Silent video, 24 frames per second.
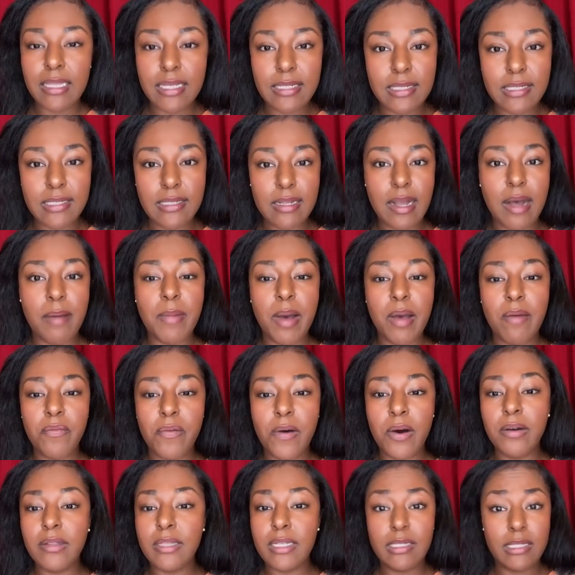this is not my
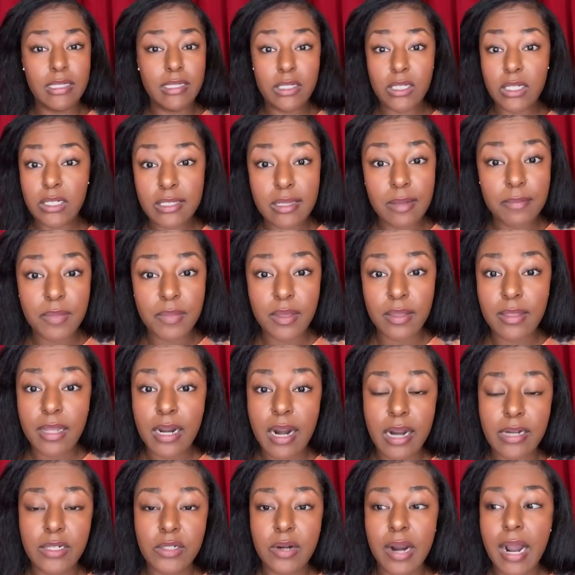fault, this is just something that
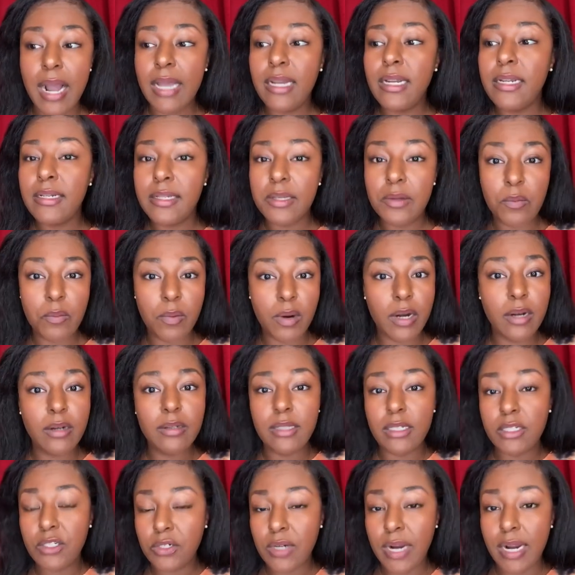I tried, it didn't work,
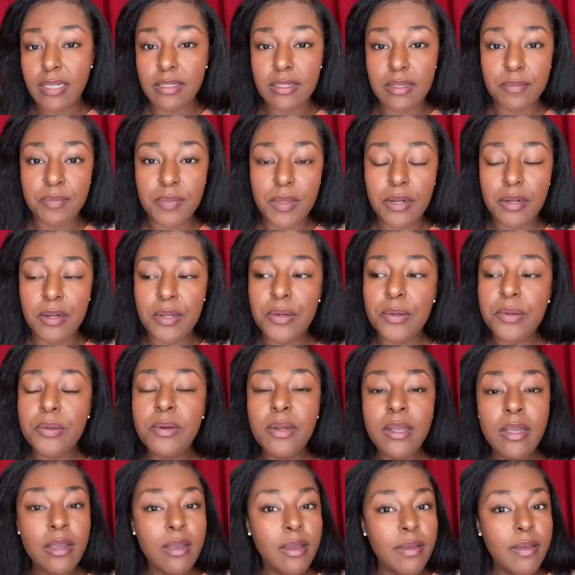let's try something new,